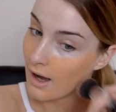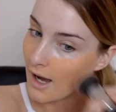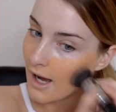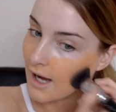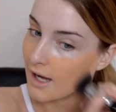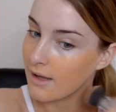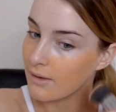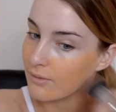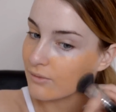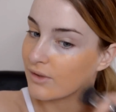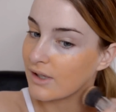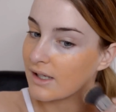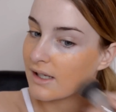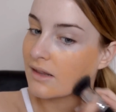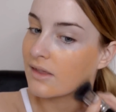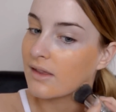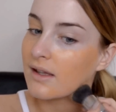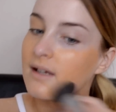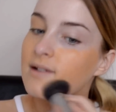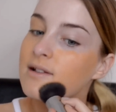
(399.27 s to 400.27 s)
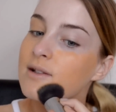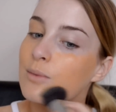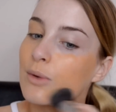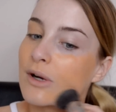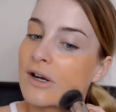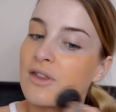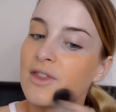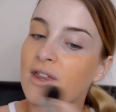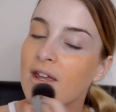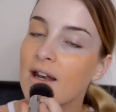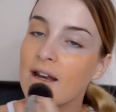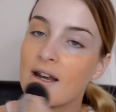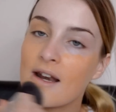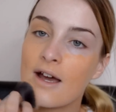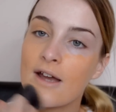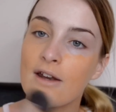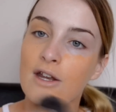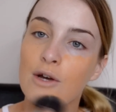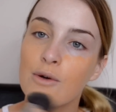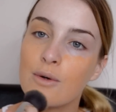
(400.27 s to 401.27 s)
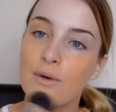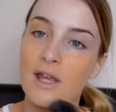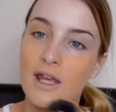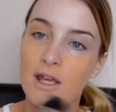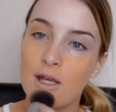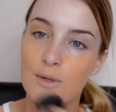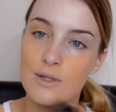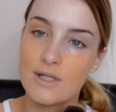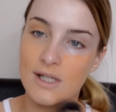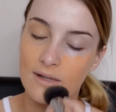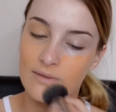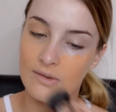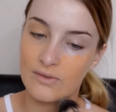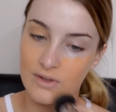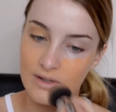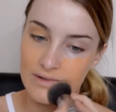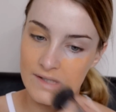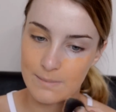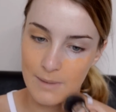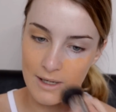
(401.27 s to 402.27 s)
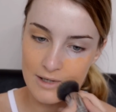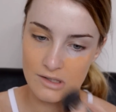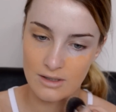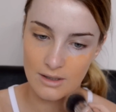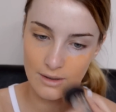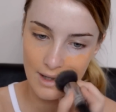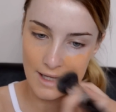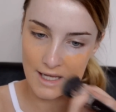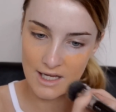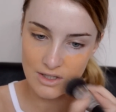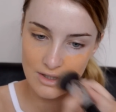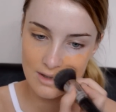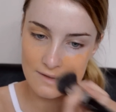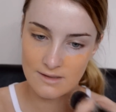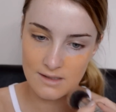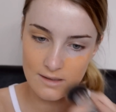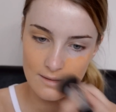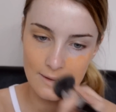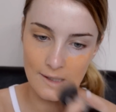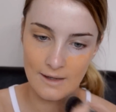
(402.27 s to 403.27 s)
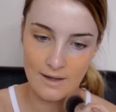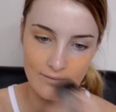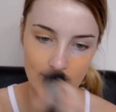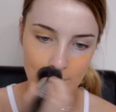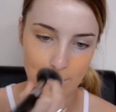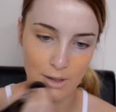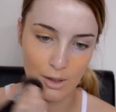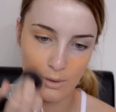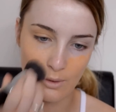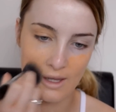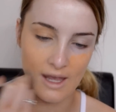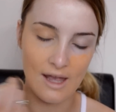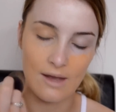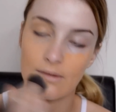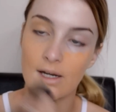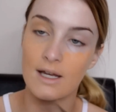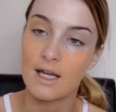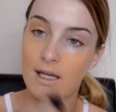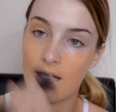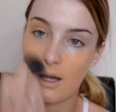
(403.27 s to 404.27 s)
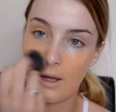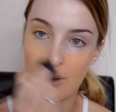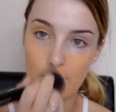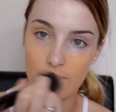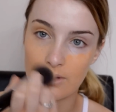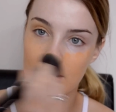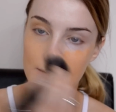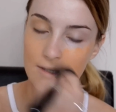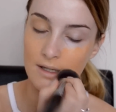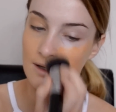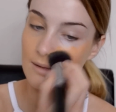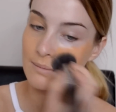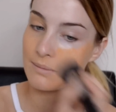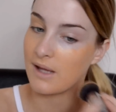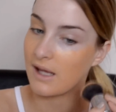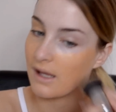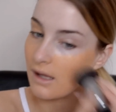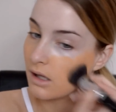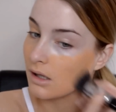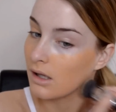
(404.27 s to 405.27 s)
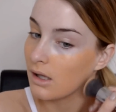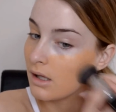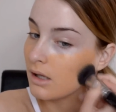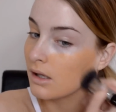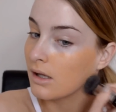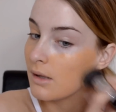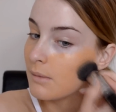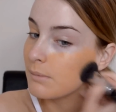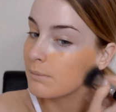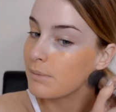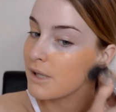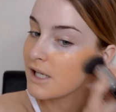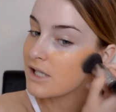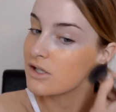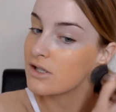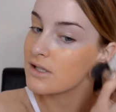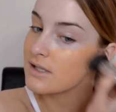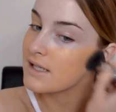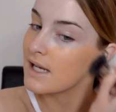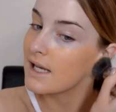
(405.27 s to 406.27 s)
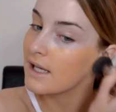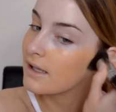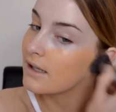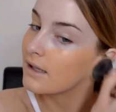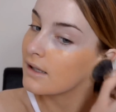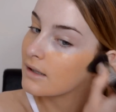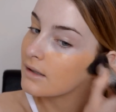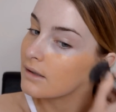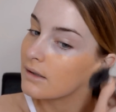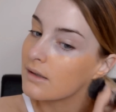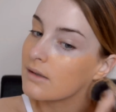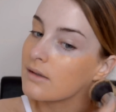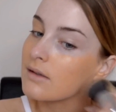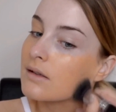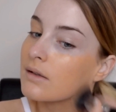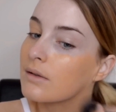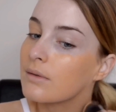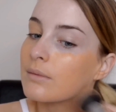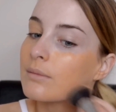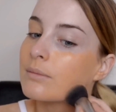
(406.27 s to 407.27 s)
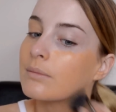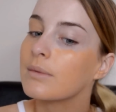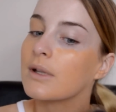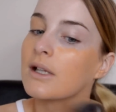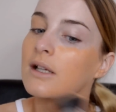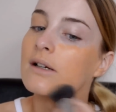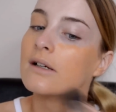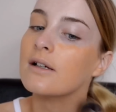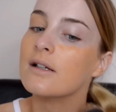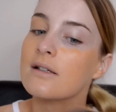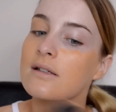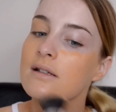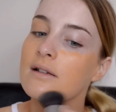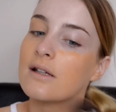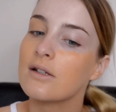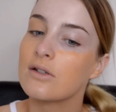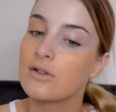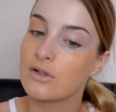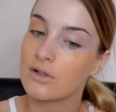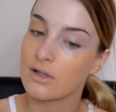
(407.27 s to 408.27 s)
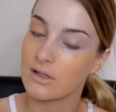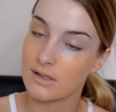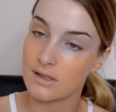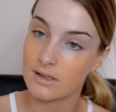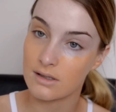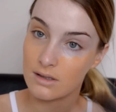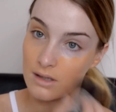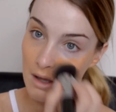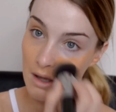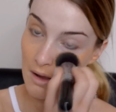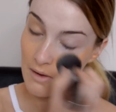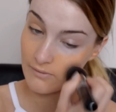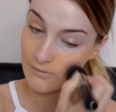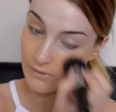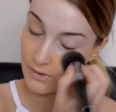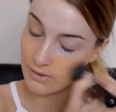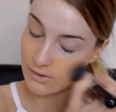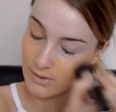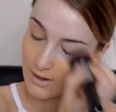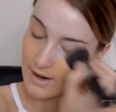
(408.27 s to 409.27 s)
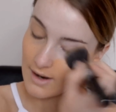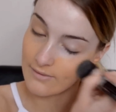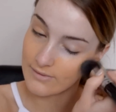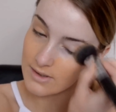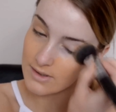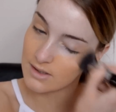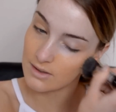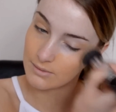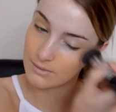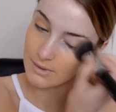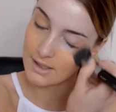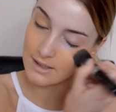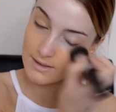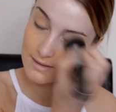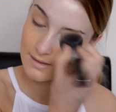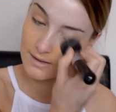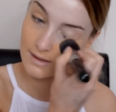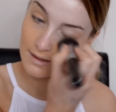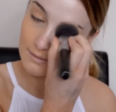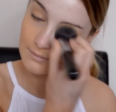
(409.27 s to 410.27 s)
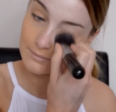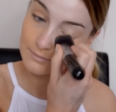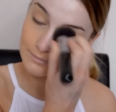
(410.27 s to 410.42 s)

I really think it's worth it, and I'd only use it for special occasions, like if I'm going out and I know there's going to be pictures taken, because it just photographs so nicely.